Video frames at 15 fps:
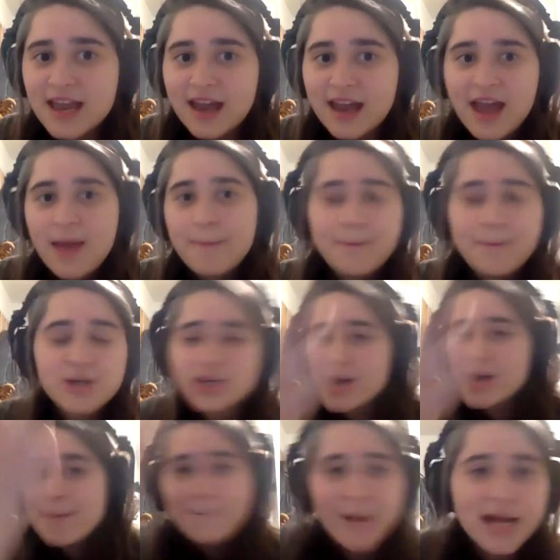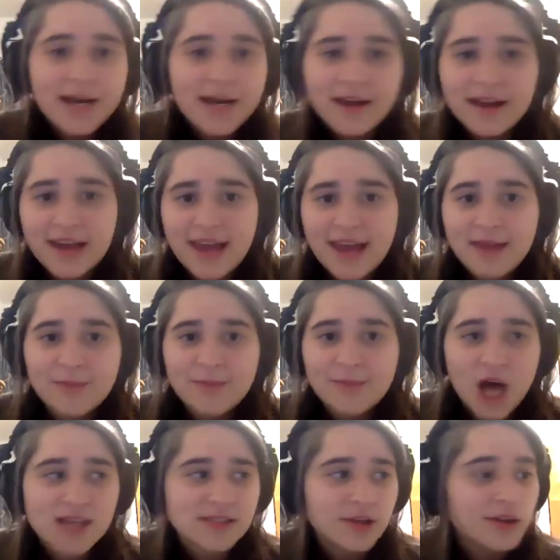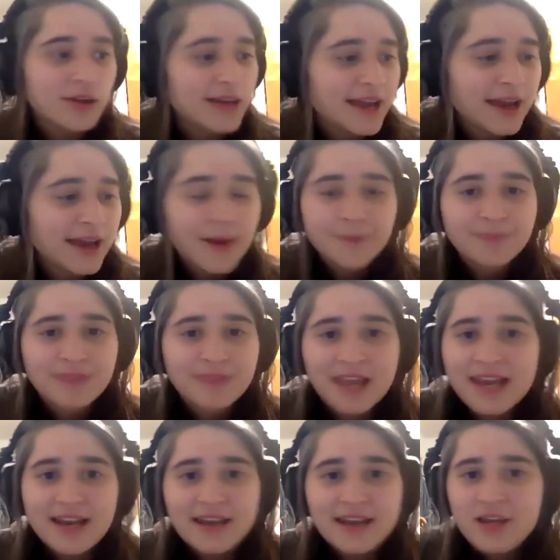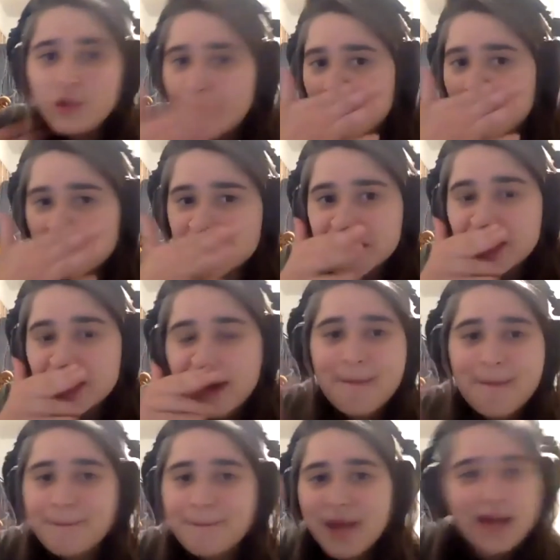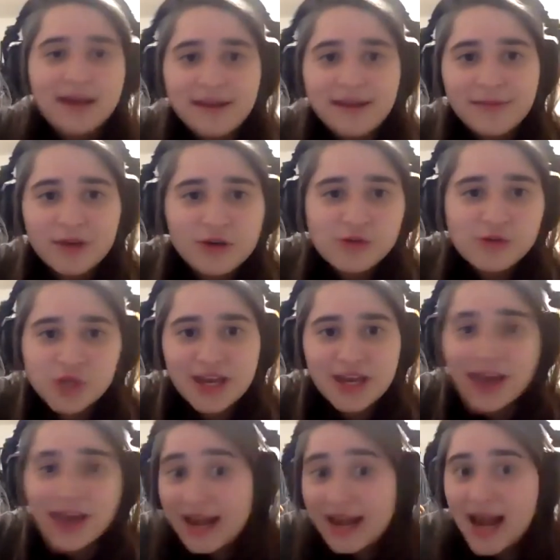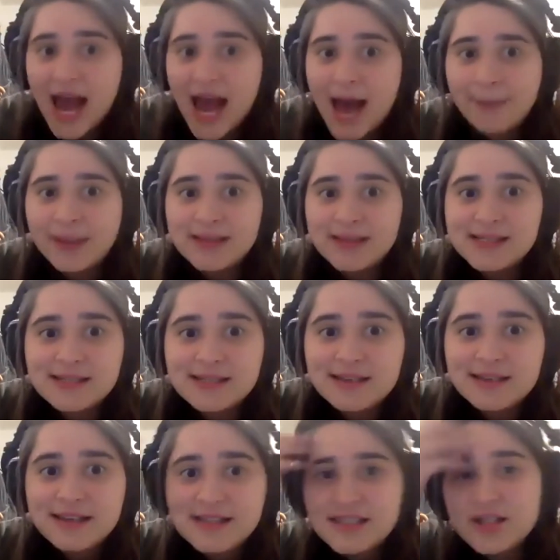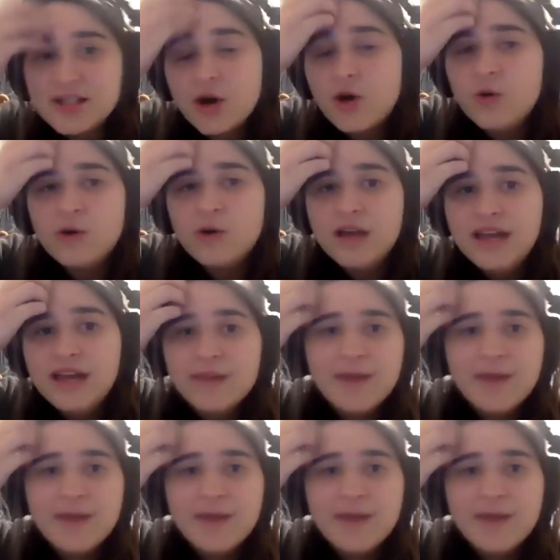just like pushing a button on a game console. Like you push the right button in the coochie and it happens. So